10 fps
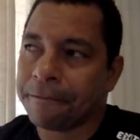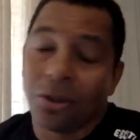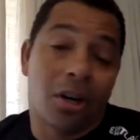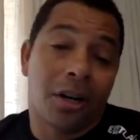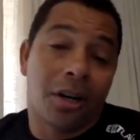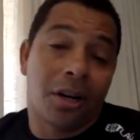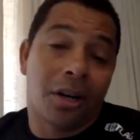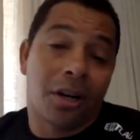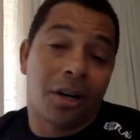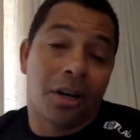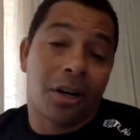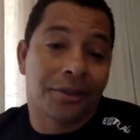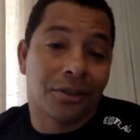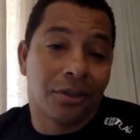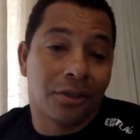scored the first
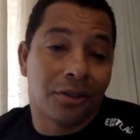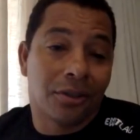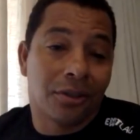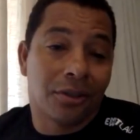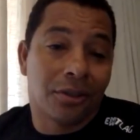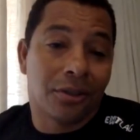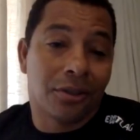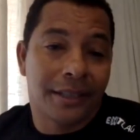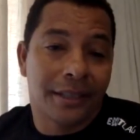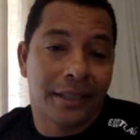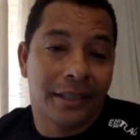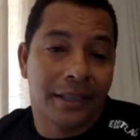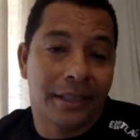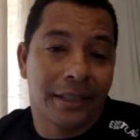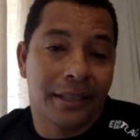Arsenal goal at Emirates.
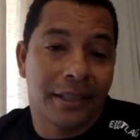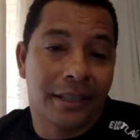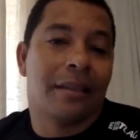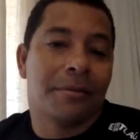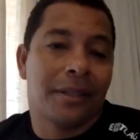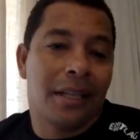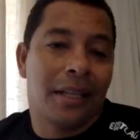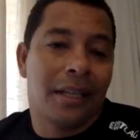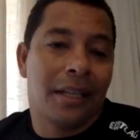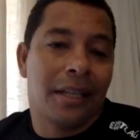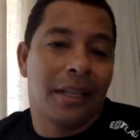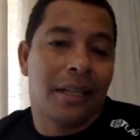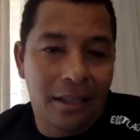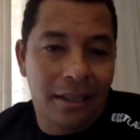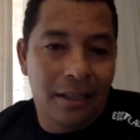Mm-hmm. This is something
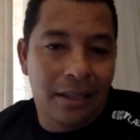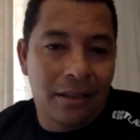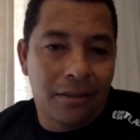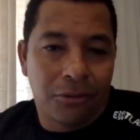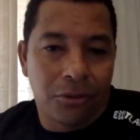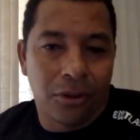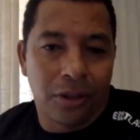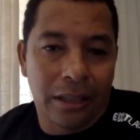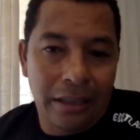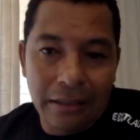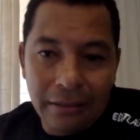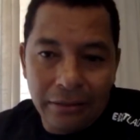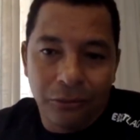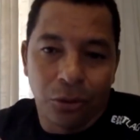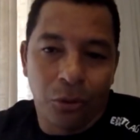unique for
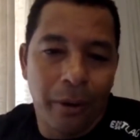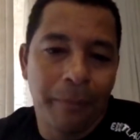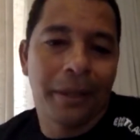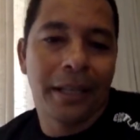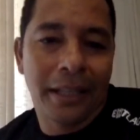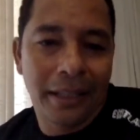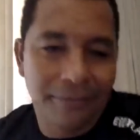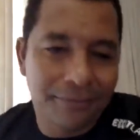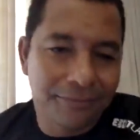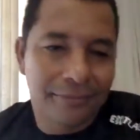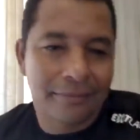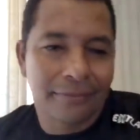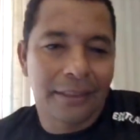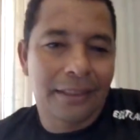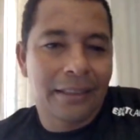one player.
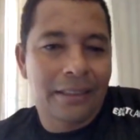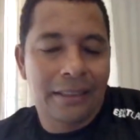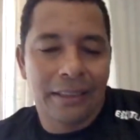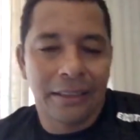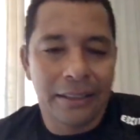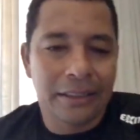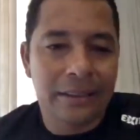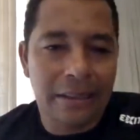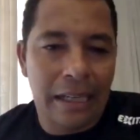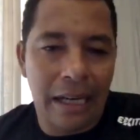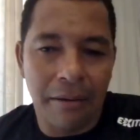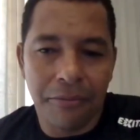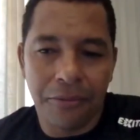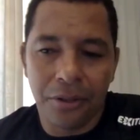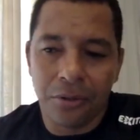Mm-hmm. You know, and
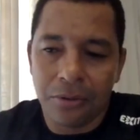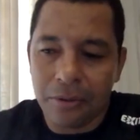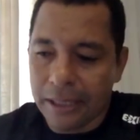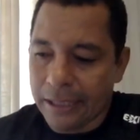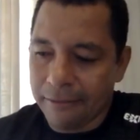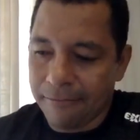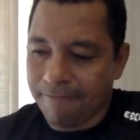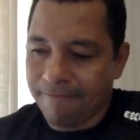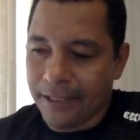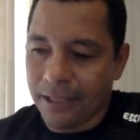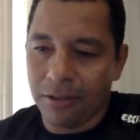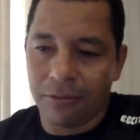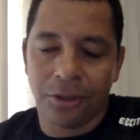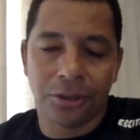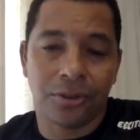I feel you know,
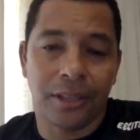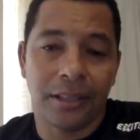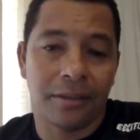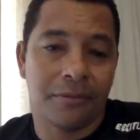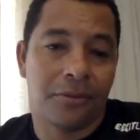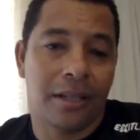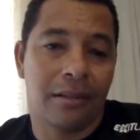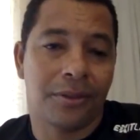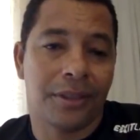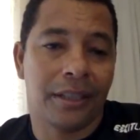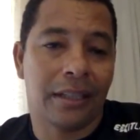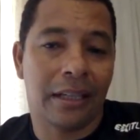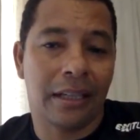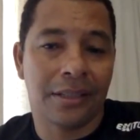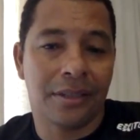fortunate for everything I
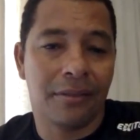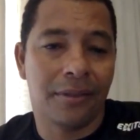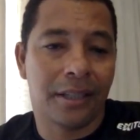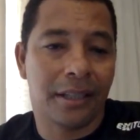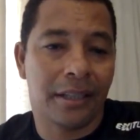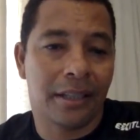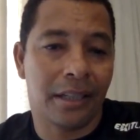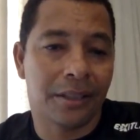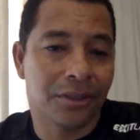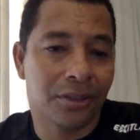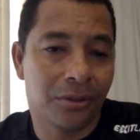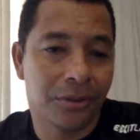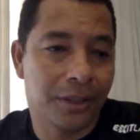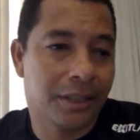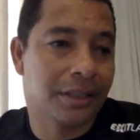achieved at Arsenal
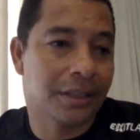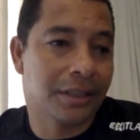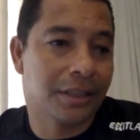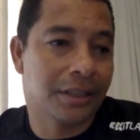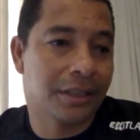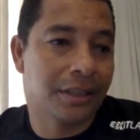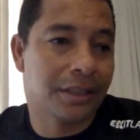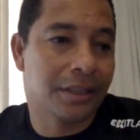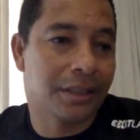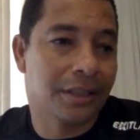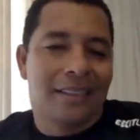with this club,